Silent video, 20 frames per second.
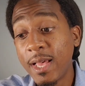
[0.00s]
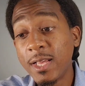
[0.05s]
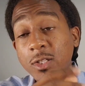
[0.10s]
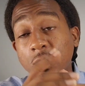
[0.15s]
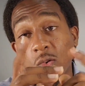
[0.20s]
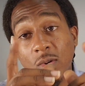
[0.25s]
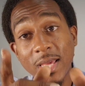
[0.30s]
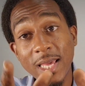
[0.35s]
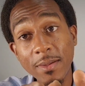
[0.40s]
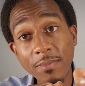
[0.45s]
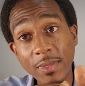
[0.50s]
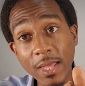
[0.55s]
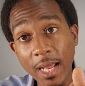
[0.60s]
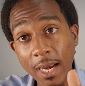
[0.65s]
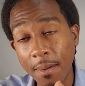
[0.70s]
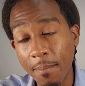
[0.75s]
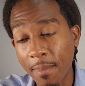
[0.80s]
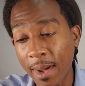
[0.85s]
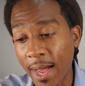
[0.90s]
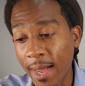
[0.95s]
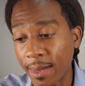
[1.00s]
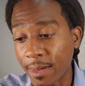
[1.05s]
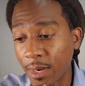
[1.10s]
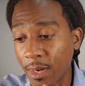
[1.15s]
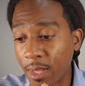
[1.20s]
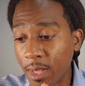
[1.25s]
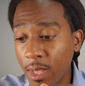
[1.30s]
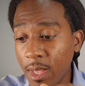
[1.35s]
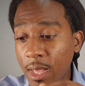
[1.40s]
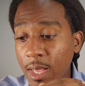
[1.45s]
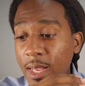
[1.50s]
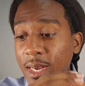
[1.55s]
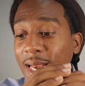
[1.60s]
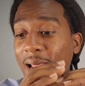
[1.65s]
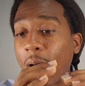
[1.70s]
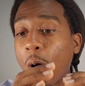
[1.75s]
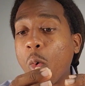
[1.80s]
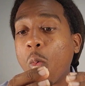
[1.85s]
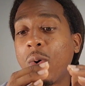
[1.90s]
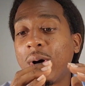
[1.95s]
So keep that in mind.
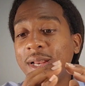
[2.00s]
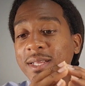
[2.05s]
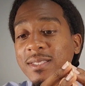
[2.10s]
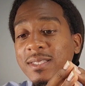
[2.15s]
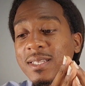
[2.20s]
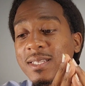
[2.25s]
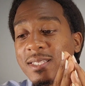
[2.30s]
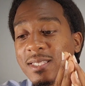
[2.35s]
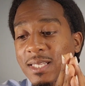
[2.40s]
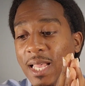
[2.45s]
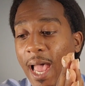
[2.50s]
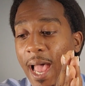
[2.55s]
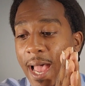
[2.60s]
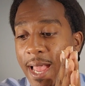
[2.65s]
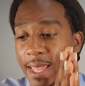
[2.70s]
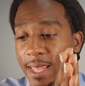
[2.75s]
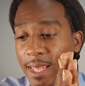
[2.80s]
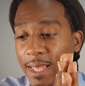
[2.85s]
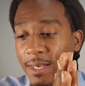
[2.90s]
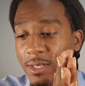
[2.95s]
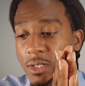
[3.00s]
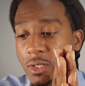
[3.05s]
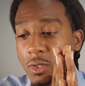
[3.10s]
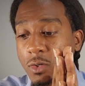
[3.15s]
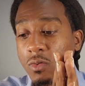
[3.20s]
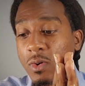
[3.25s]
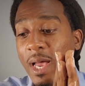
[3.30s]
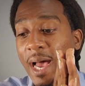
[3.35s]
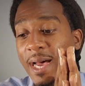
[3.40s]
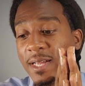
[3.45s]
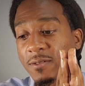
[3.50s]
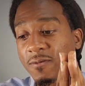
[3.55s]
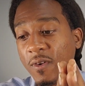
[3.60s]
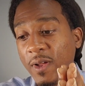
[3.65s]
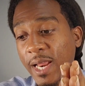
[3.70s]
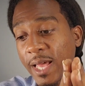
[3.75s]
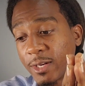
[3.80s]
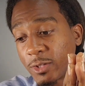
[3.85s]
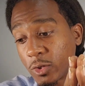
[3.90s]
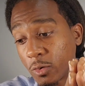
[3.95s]
Now, what does this tie into you guys'
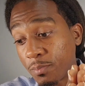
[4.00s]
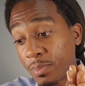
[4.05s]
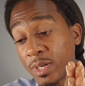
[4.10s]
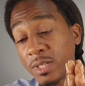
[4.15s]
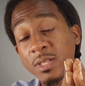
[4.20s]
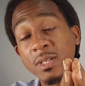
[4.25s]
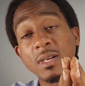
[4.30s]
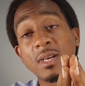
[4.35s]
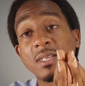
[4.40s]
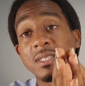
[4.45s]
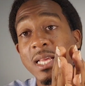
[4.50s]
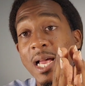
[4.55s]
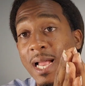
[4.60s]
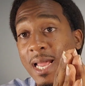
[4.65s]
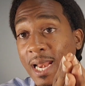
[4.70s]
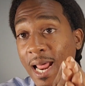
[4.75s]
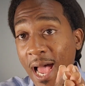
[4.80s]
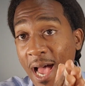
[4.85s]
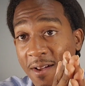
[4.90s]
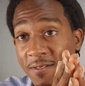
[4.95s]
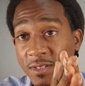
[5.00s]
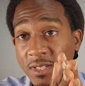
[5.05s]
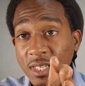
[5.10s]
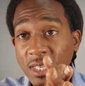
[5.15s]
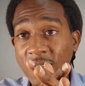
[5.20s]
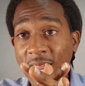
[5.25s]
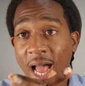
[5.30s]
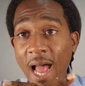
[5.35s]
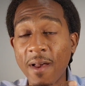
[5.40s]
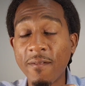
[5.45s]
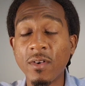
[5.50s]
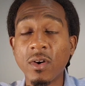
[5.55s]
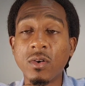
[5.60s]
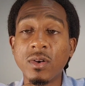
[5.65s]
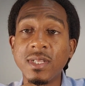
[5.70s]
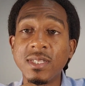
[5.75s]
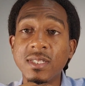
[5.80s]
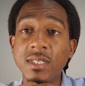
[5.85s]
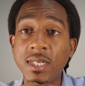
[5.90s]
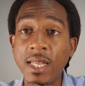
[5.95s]
financial picture? Because I can obviously dive
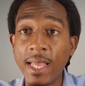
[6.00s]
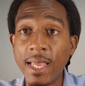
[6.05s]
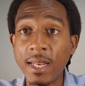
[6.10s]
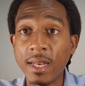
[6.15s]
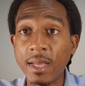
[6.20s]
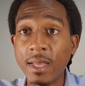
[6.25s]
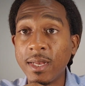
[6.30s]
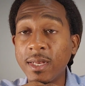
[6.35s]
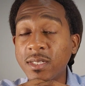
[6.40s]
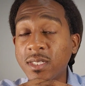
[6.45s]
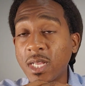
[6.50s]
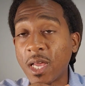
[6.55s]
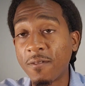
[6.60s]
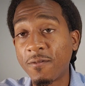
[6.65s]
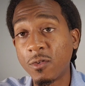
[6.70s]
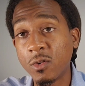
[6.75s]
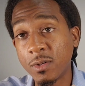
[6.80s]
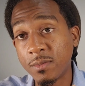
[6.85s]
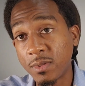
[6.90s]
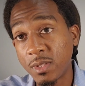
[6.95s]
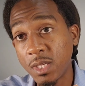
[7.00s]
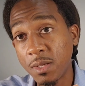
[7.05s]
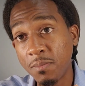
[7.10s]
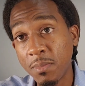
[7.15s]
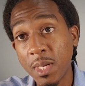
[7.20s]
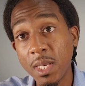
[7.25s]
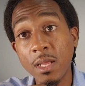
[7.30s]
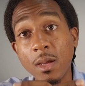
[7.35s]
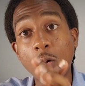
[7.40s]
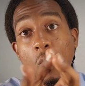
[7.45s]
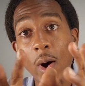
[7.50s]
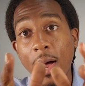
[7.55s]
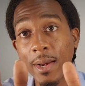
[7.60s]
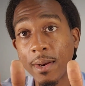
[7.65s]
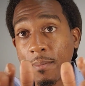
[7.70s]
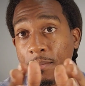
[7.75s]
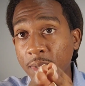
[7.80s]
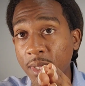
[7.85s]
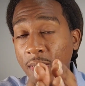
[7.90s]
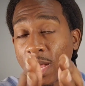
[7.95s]
on this data and this FOMC meeting quite
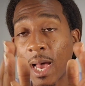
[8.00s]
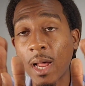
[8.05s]
a bit.